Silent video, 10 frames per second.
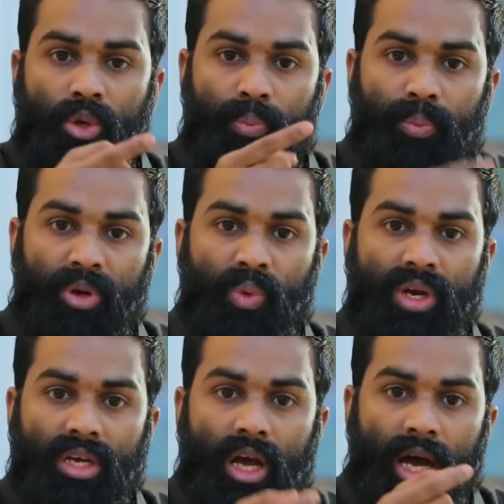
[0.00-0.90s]
to
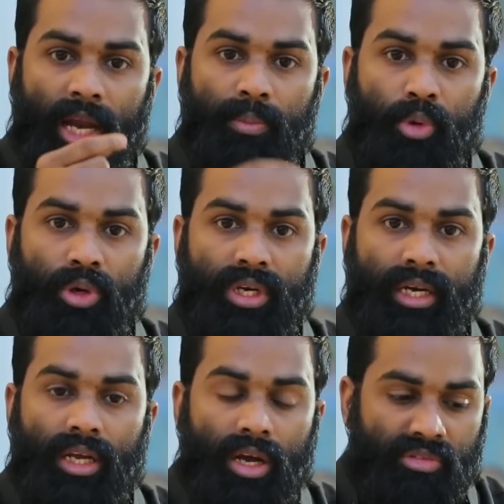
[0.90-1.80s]
prevent and
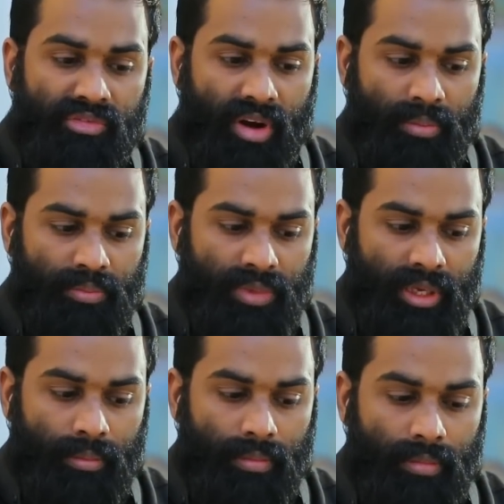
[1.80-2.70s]
protect from
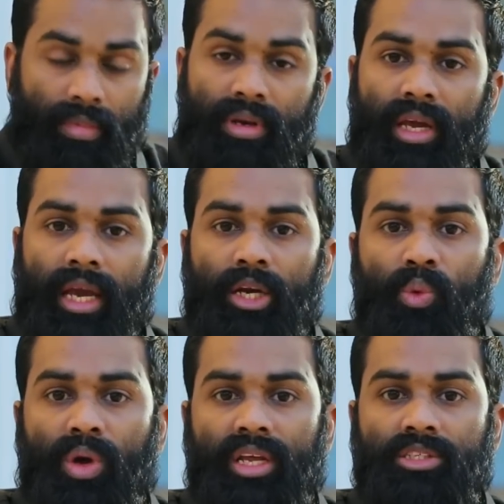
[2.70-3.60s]
the negative
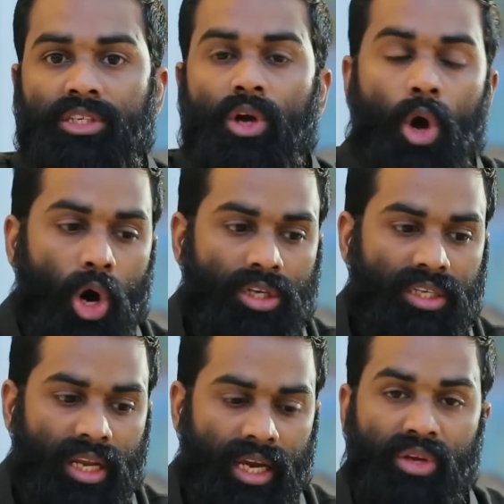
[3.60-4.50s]
energy or the
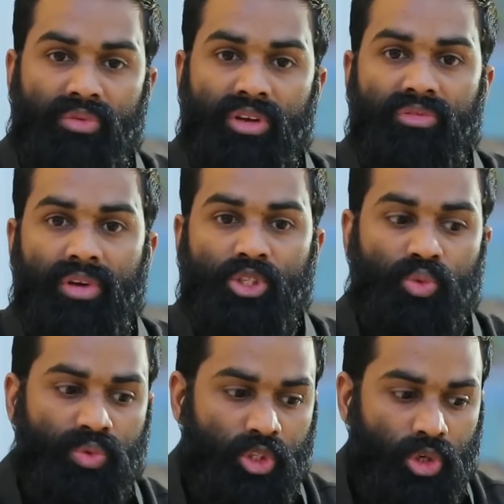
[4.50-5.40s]
negative influence
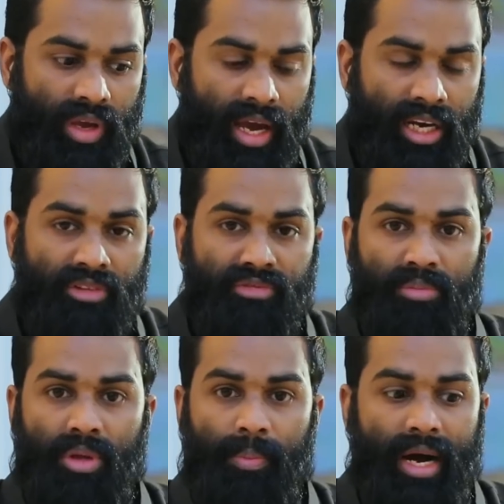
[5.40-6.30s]
which you have carried
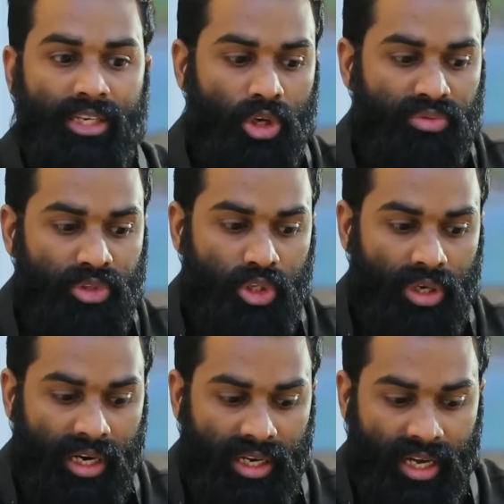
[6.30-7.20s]
from the past or which you are
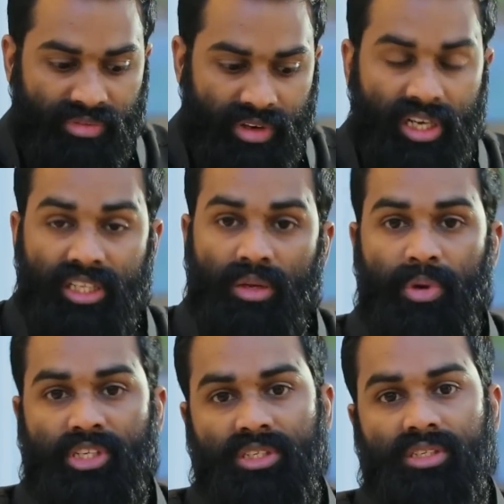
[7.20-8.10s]
getting affected in the
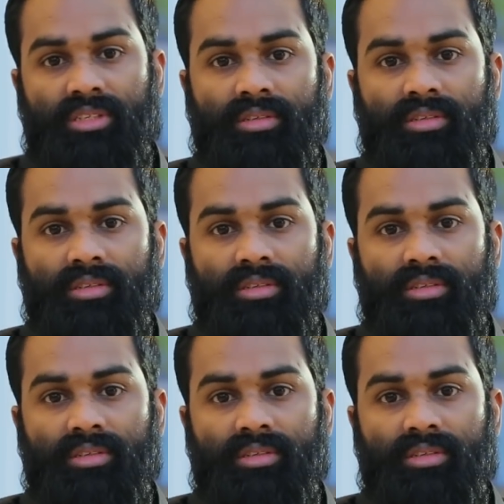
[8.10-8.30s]
present.